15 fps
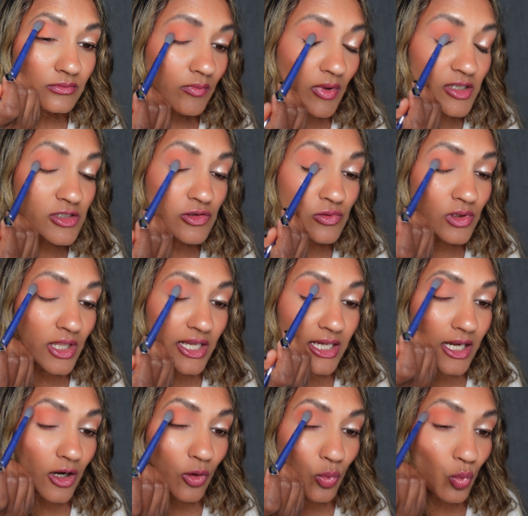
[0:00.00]
I do like
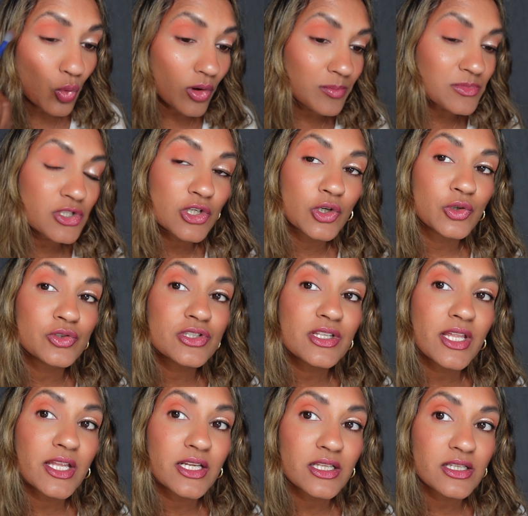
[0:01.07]
how warm toned
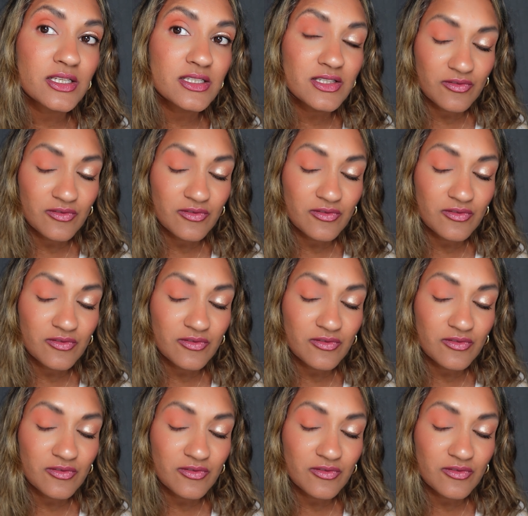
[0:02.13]
that is.